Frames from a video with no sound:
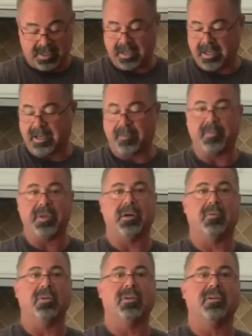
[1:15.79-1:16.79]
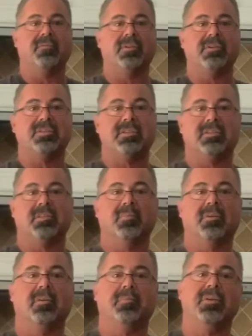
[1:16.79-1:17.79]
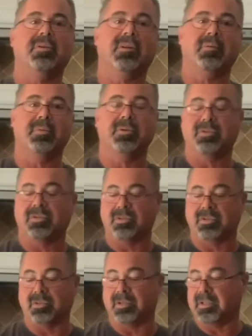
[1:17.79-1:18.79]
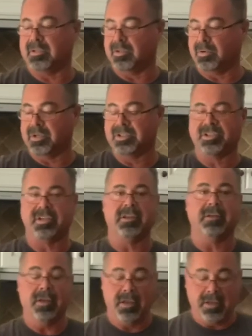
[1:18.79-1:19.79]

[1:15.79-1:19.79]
um, that are really good for your system, good immunity boosters, good nourishing.